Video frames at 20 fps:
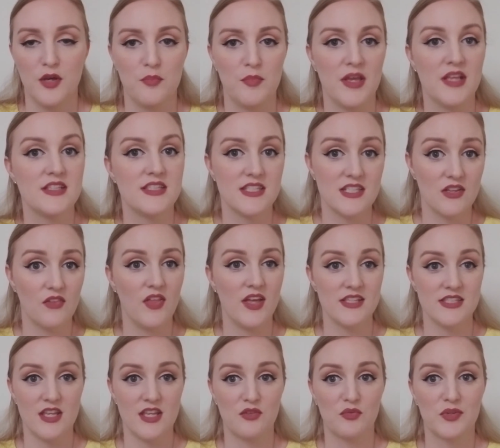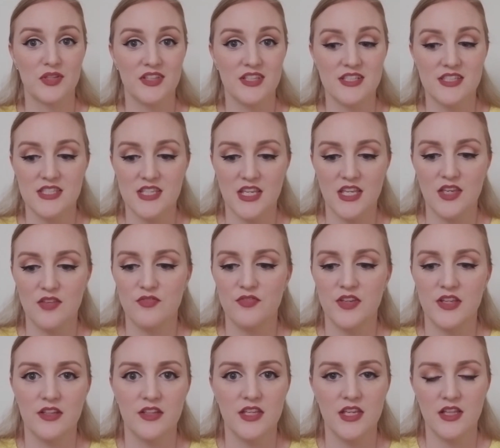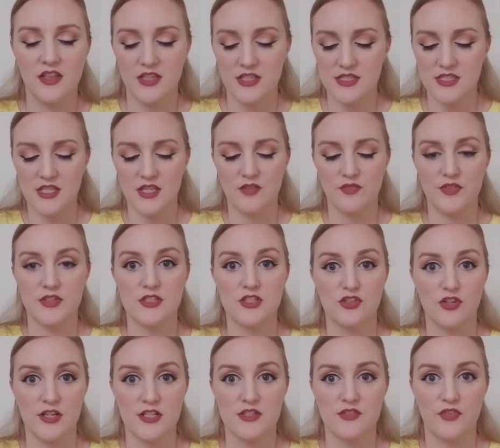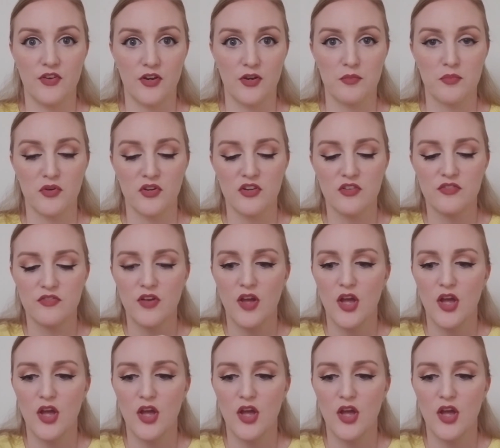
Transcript: It still has that really sticky feeling. Let's see if it's transfer proof.